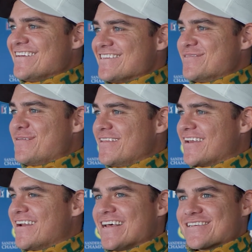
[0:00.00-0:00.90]
so maybe
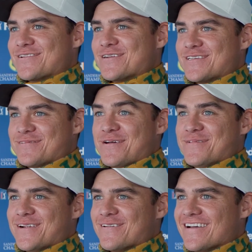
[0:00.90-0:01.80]
they can ask a question about
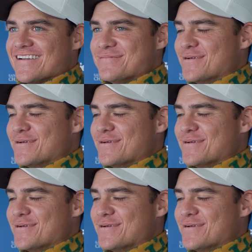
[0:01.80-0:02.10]
me, right?